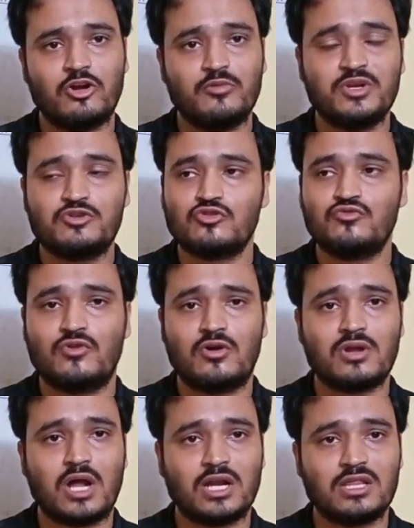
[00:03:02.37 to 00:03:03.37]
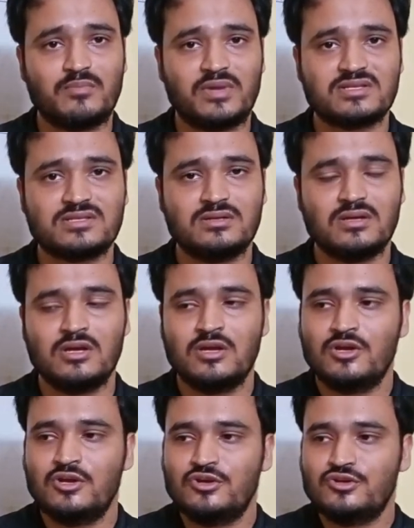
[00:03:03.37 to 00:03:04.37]
may not be true for another person.
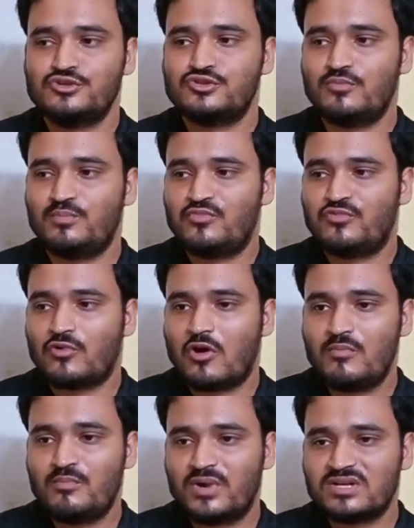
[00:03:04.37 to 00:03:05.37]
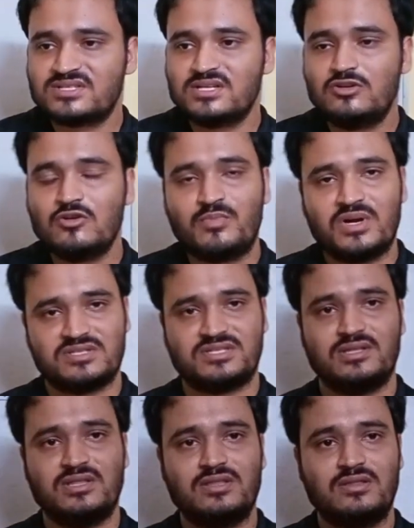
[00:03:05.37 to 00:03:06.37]
So from person to
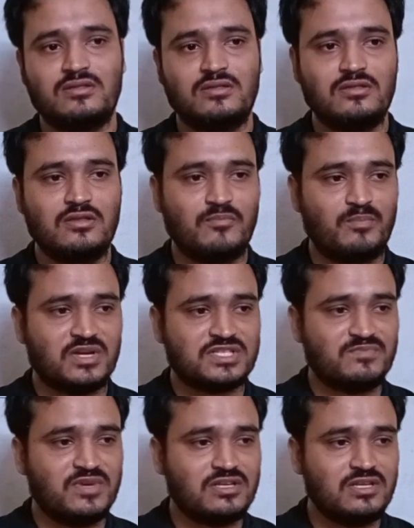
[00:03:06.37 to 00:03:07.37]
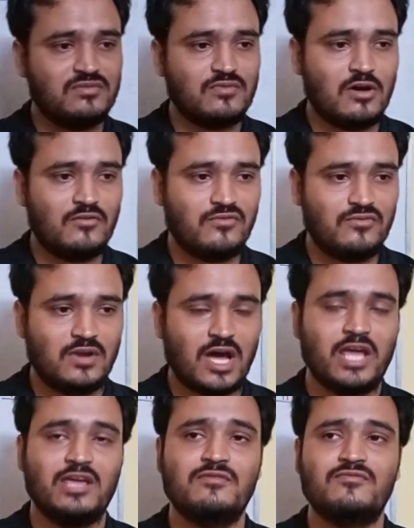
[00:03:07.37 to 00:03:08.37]
person, the perspective of
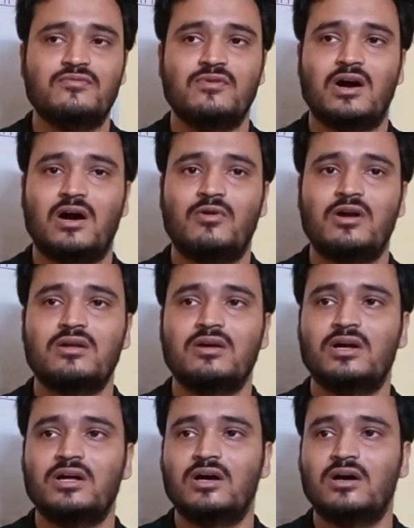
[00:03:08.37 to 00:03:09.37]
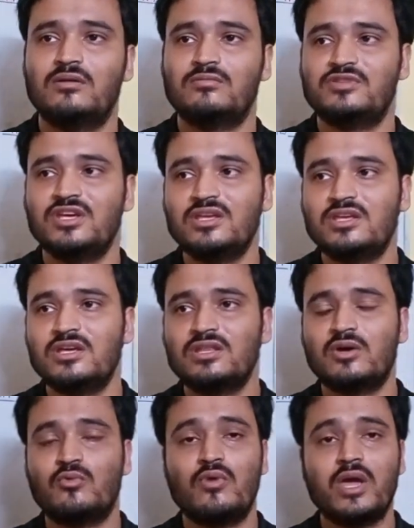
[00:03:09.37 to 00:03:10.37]
life, our
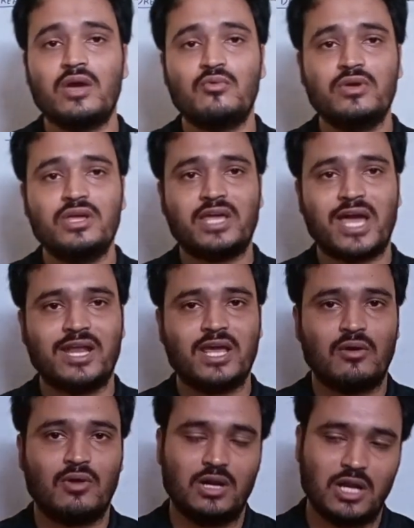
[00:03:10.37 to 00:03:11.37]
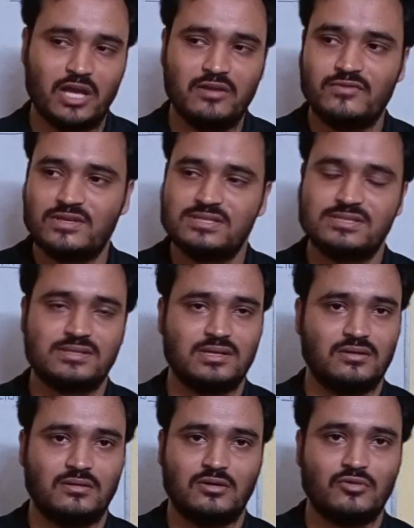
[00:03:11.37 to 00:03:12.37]
thinking, the way we carry our life is
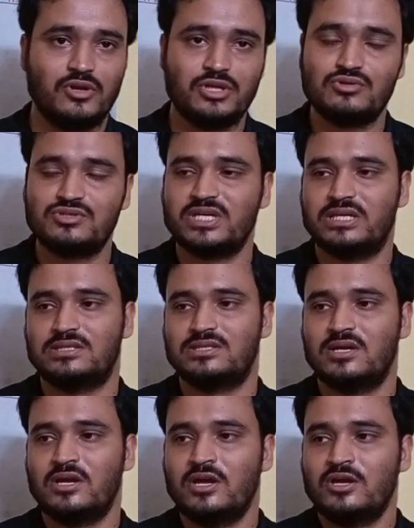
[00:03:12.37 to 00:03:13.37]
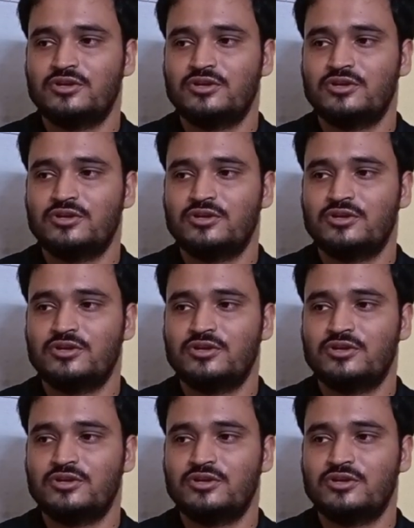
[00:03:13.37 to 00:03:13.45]
going to change.